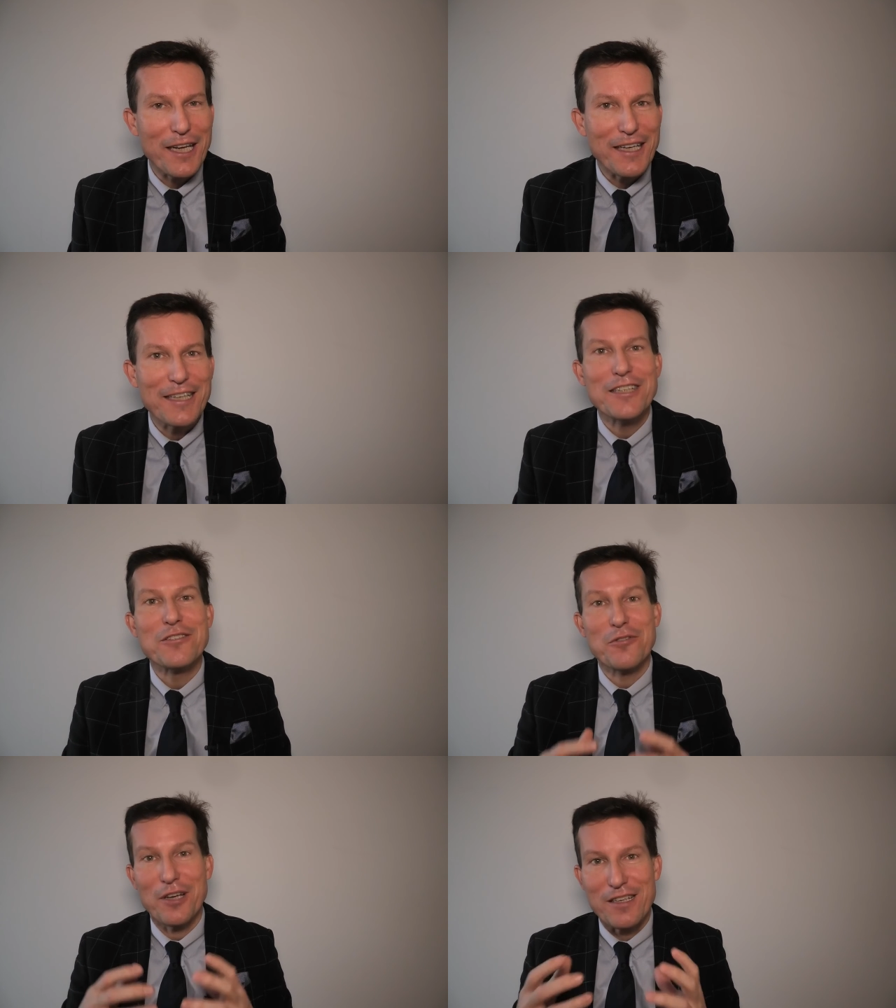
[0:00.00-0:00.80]
way
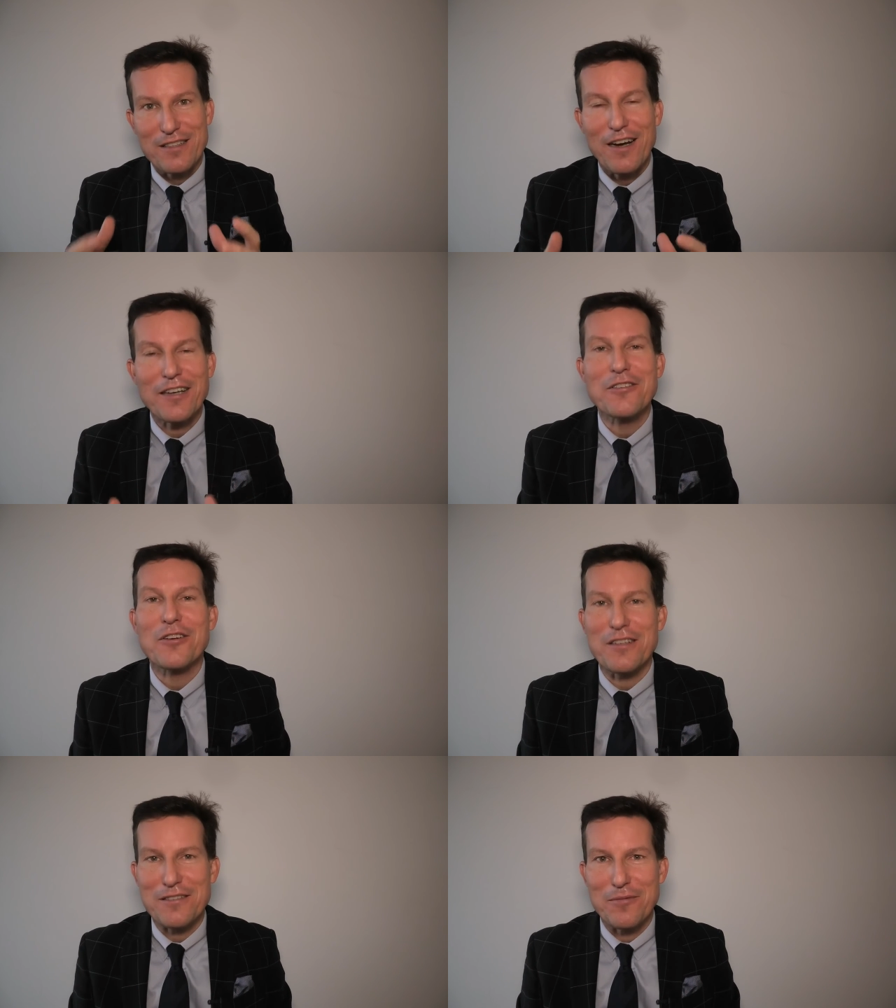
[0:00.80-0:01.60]
to excite
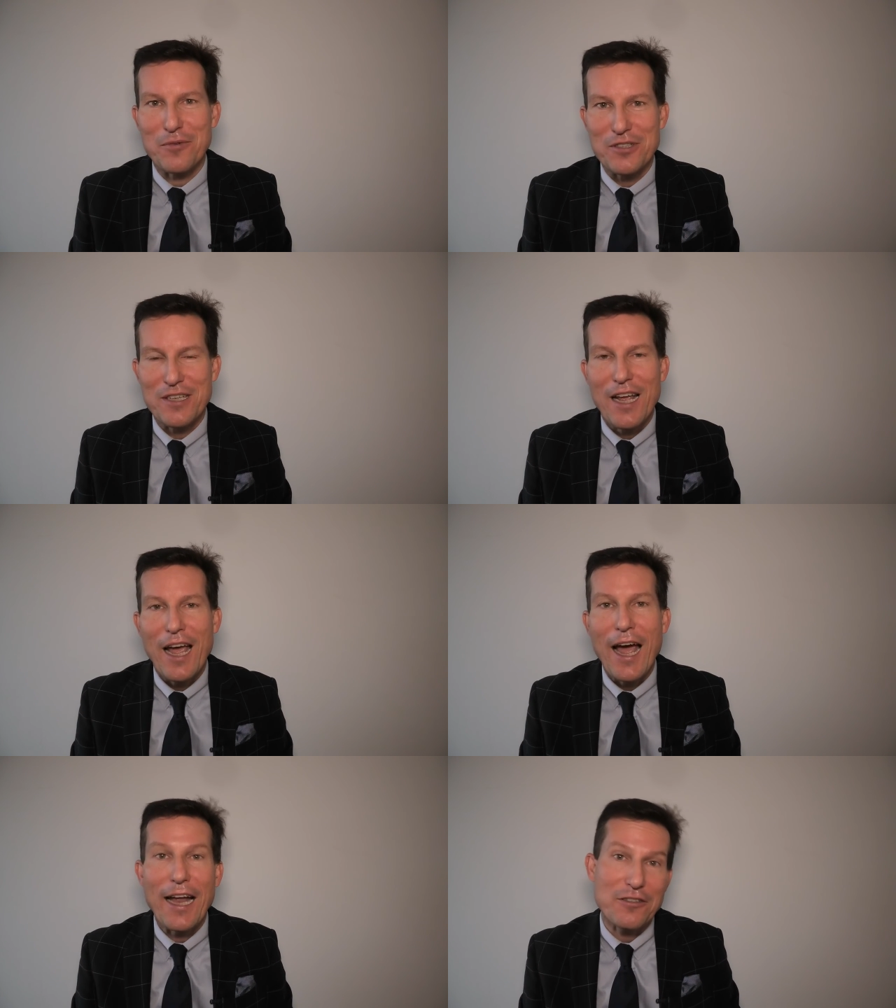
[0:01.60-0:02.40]
your customers
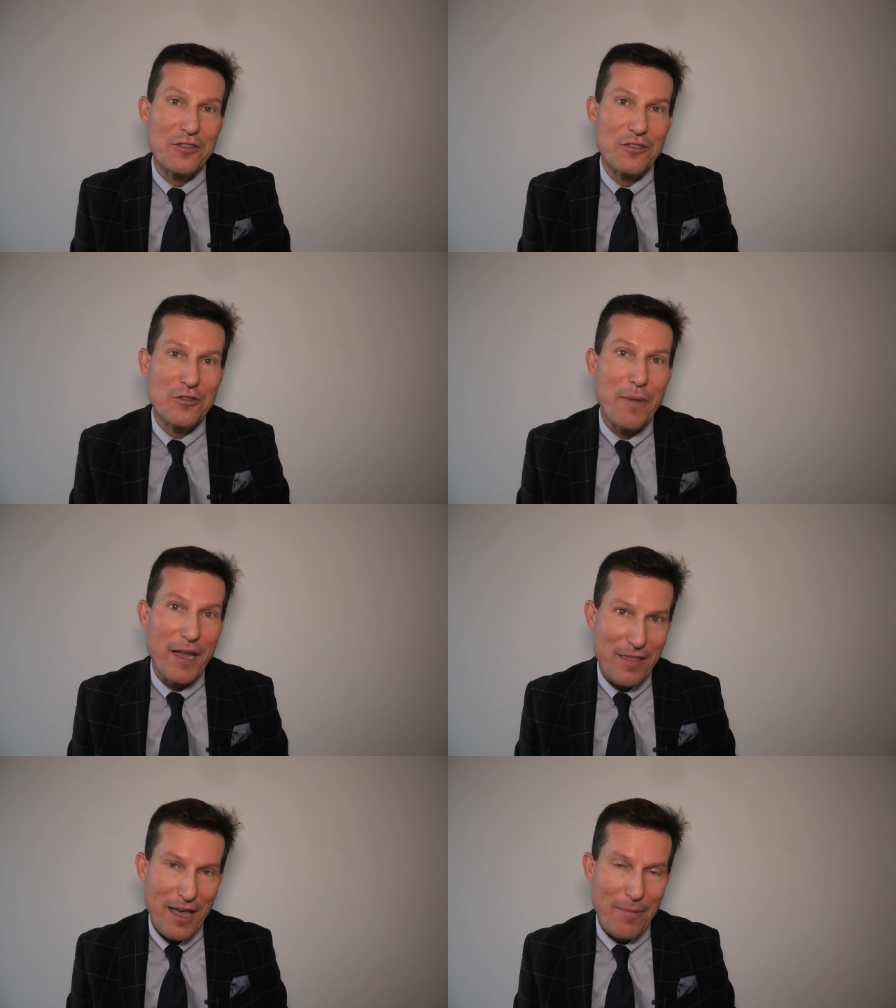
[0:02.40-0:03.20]
and to
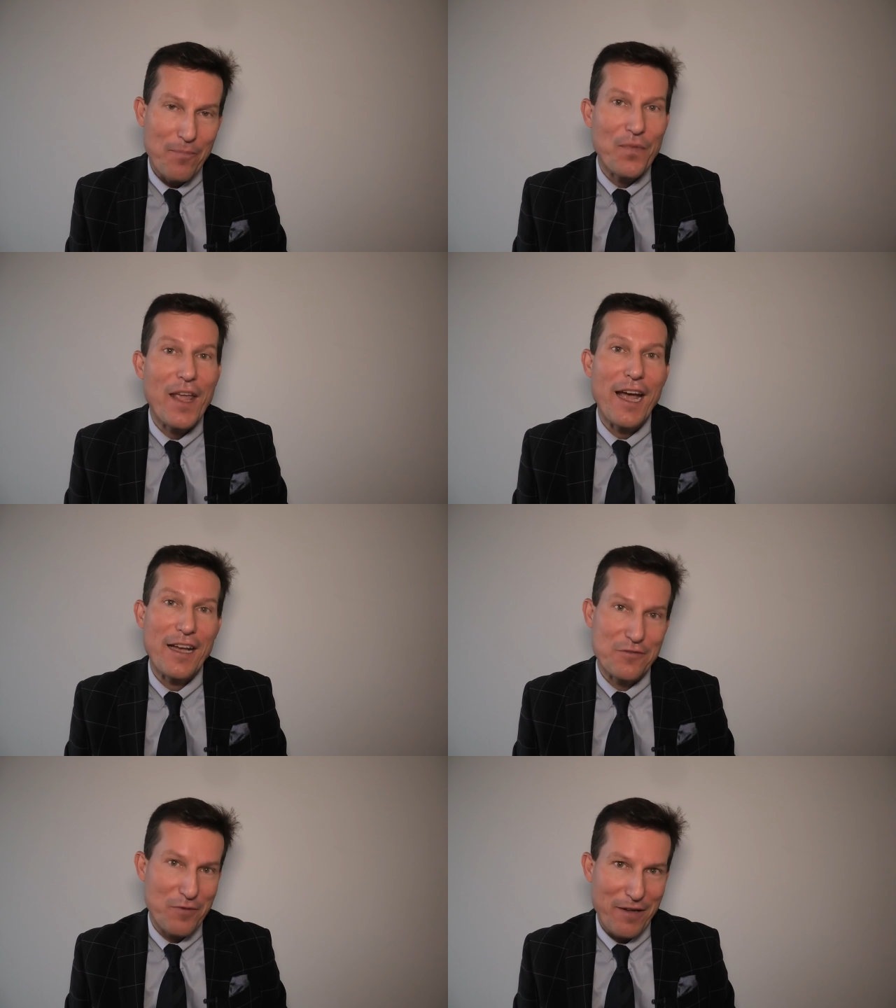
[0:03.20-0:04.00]
make them
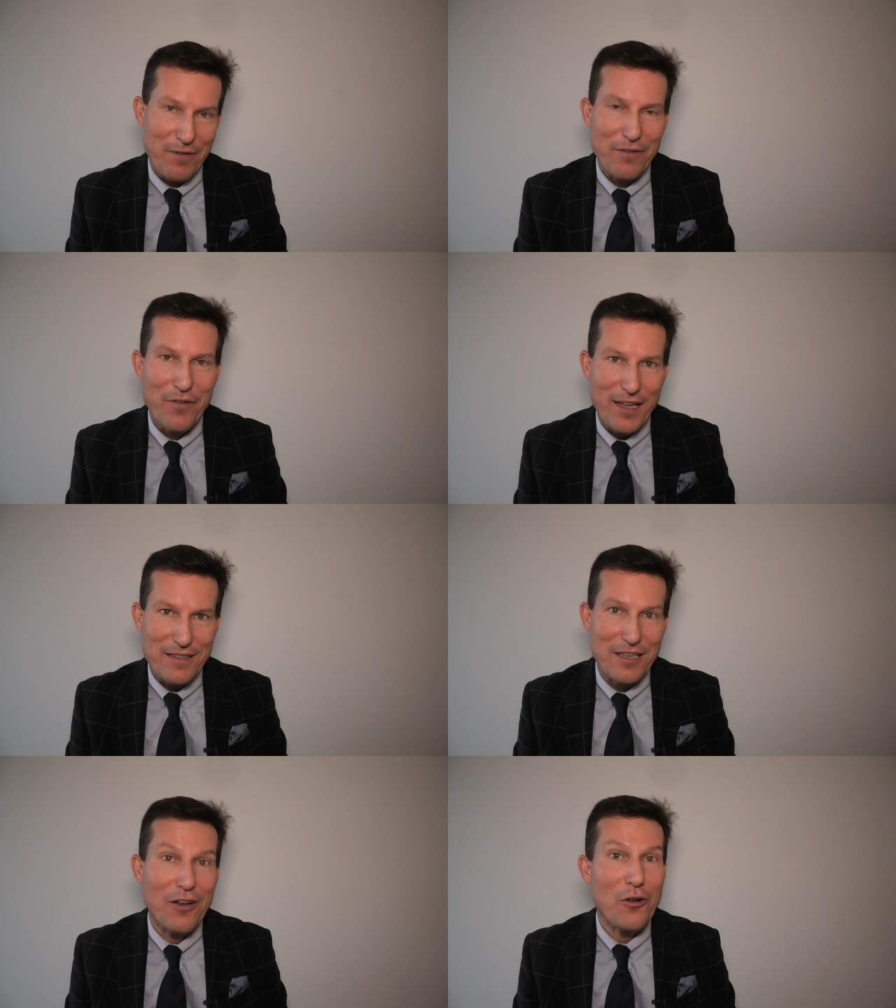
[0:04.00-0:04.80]
as raving fans.